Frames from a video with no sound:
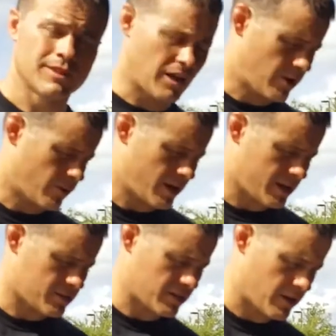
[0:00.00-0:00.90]
All
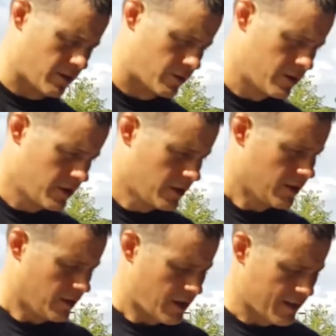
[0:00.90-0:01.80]
right, so
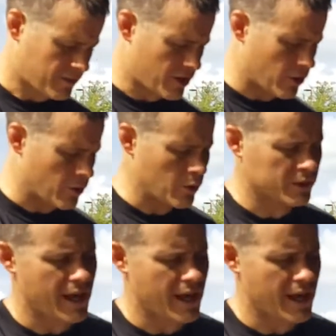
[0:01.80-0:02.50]
got the old